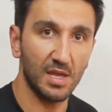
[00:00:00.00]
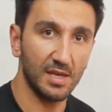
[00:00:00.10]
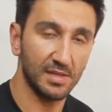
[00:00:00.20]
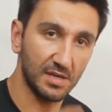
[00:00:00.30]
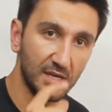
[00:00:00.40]

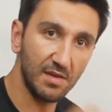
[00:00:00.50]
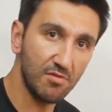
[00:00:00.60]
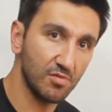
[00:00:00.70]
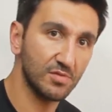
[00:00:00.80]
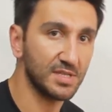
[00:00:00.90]
and the new
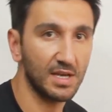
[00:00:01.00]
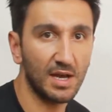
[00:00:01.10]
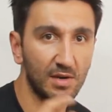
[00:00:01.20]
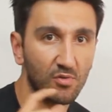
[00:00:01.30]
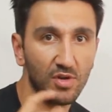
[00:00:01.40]
shoots
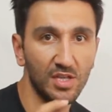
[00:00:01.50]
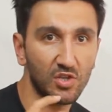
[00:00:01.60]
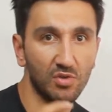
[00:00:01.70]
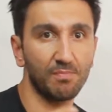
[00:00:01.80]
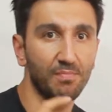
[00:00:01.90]
are going
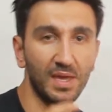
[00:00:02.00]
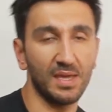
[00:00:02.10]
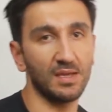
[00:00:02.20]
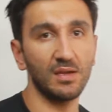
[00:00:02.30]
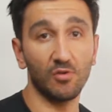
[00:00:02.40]
to
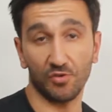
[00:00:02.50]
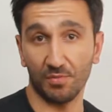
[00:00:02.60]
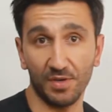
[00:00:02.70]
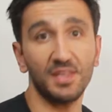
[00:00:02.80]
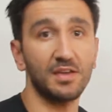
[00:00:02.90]
be
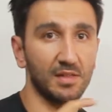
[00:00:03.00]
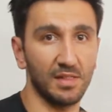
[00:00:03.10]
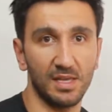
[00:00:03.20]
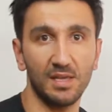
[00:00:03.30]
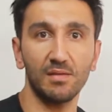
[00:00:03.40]

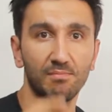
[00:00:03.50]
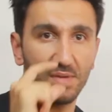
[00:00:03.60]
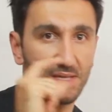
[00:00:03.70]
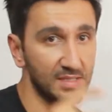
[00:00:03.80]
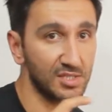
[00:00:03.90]
automatically
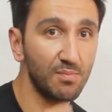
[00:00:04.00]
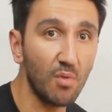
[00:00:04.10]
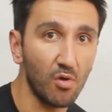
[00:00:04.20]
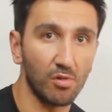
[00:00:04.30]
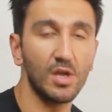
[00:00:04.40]

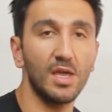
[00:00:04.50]
small,